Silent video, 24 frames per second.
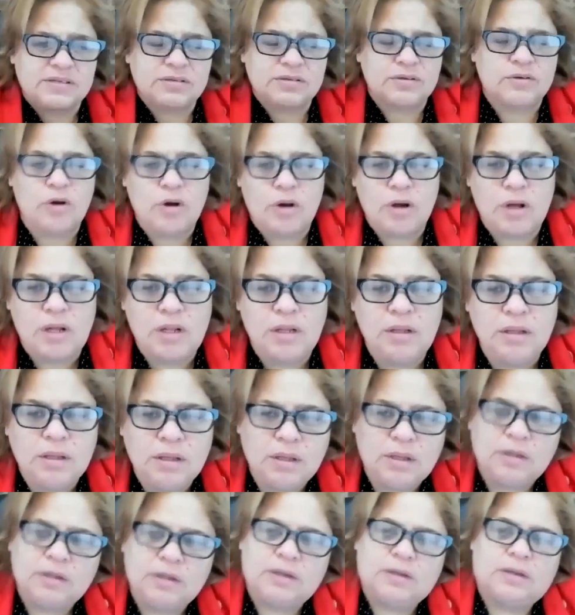to all.
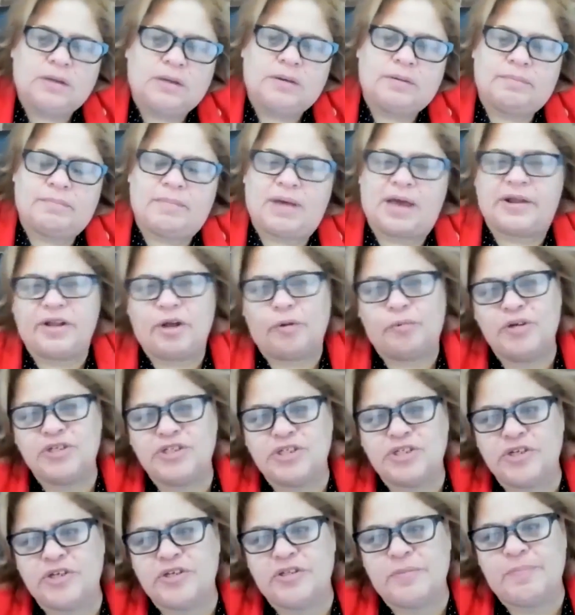Matteo,
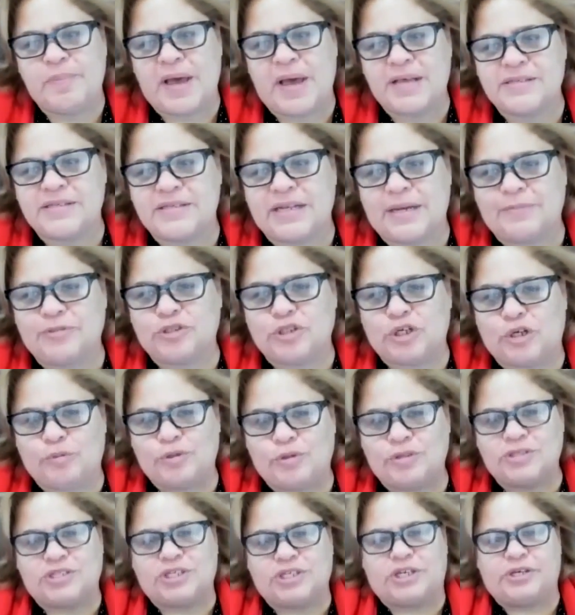wishing you the best, and I'm sure
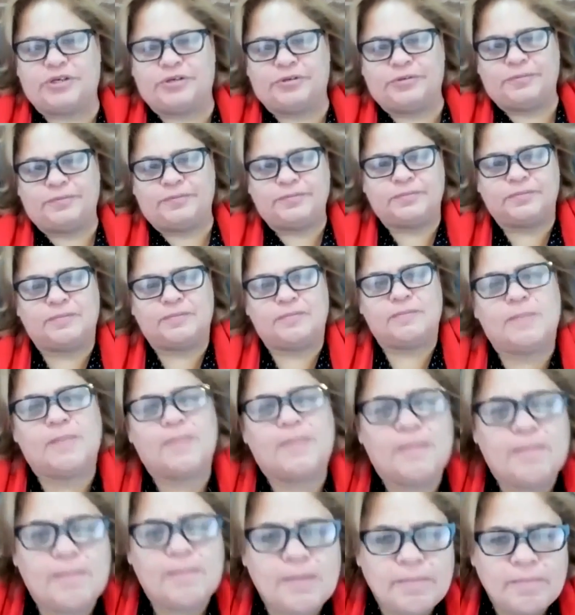we'll see you.
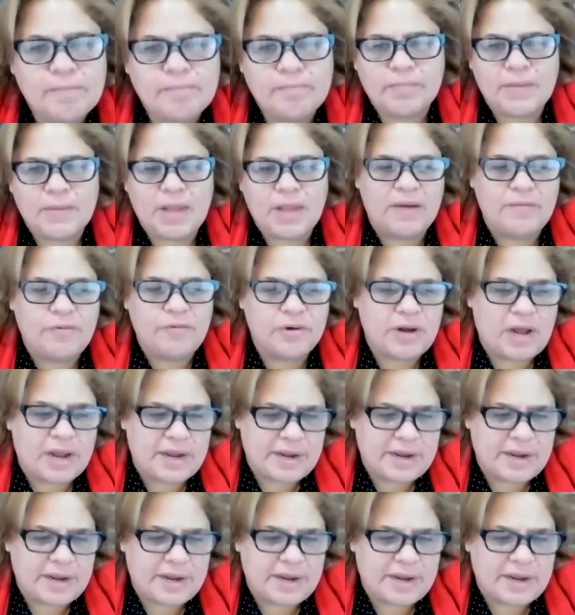I vote